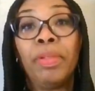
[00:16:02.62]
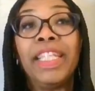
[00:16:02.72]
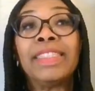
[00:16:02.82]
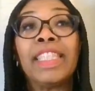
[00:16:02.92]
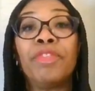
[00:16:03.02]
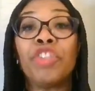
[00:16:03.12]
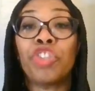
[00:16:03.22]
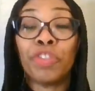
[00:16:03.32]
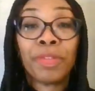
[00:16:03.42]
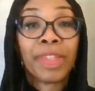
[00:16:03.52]
please give
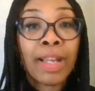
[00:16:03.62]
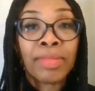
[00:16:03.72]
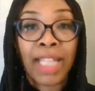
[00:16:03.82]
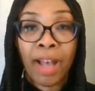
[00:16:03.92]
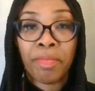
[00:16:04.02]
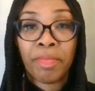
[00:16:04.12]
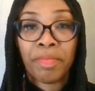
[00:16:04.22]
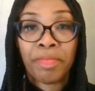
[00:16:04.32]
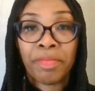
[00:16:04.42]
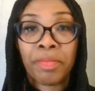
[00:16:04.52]
it 2 thumbs up,
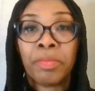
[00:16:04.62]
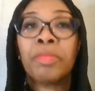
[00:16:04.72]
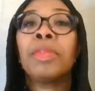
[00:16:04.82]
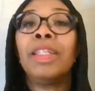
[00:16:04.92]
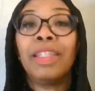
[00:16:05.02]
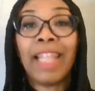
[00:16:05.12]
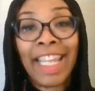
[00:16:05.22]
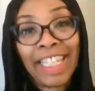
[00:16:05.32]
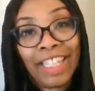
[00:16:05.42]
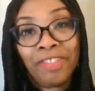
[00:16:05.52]

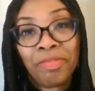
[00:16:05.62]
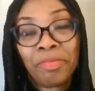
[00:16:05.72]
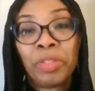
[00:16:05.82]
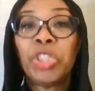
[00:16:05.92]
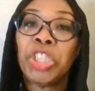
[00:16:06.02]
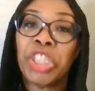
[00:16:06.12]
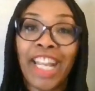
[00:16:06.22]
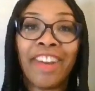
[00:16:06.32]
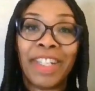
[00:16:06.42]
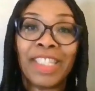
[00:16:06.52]
like it,
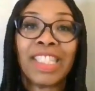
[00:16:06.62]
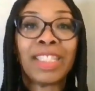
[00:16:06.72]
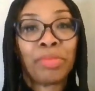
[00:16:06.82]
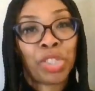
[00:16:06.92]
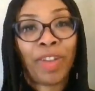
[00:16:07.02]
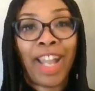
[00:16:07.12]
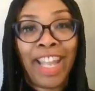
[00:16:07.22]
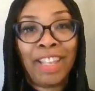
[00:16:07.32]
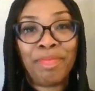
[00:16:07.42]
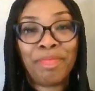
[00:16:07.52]
share it,
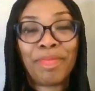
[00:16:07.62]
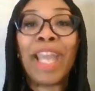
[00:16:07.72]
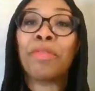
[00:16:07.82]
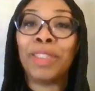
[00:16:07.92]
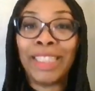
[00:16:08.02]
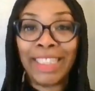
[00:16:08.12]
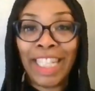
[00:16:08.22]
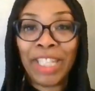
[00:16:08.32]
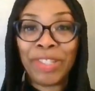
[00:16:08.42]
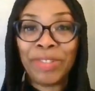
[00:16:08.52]
subscribe. I will
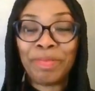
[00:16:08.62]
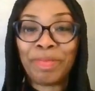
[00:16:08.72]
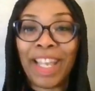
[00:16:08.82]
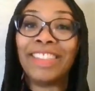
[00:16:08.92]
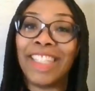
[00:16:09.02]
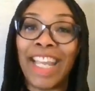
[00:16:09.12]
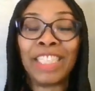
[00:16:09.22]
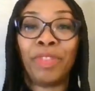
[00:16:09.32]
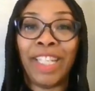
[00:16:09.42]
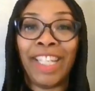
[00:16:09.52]
see you at the
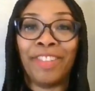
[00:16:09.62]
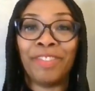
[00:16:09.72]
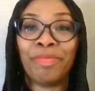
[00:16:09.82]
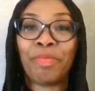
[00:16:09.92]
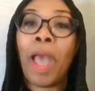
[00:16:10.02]
next video.